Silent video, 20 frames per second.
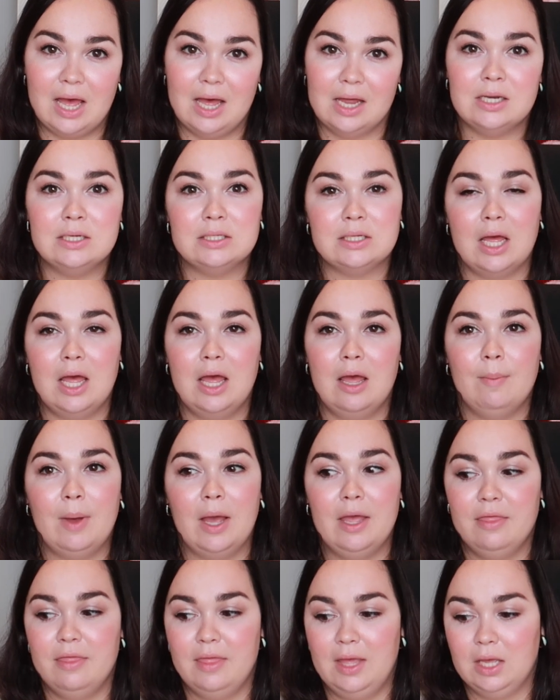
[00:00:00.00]
and
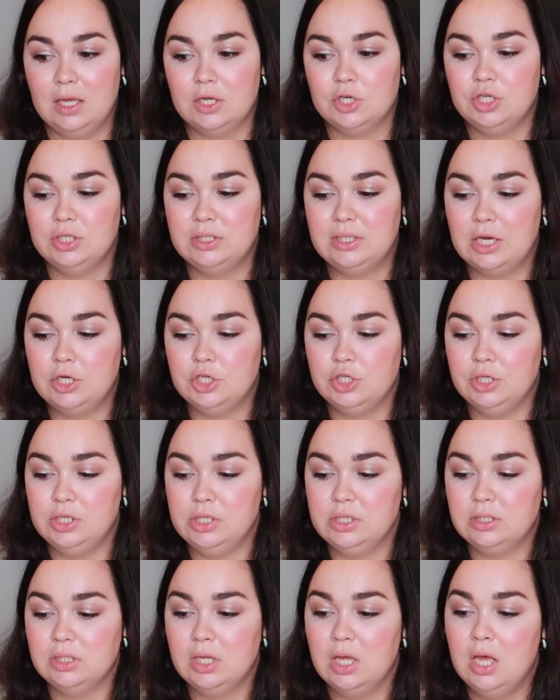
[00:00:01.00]
I think she said
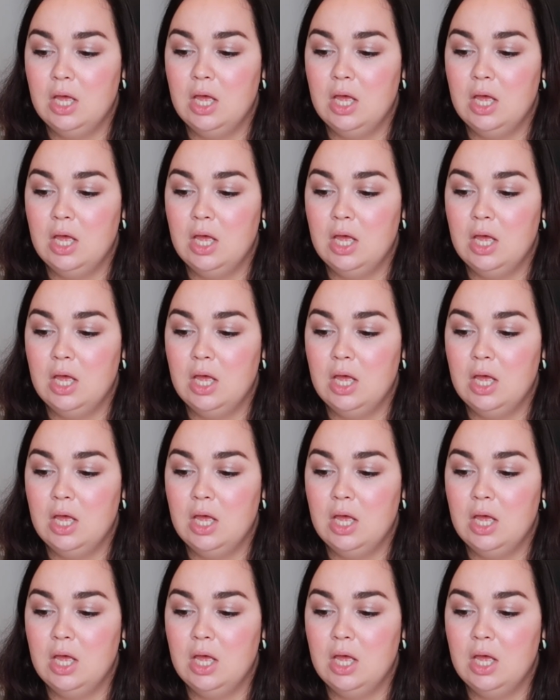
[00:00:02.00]
she's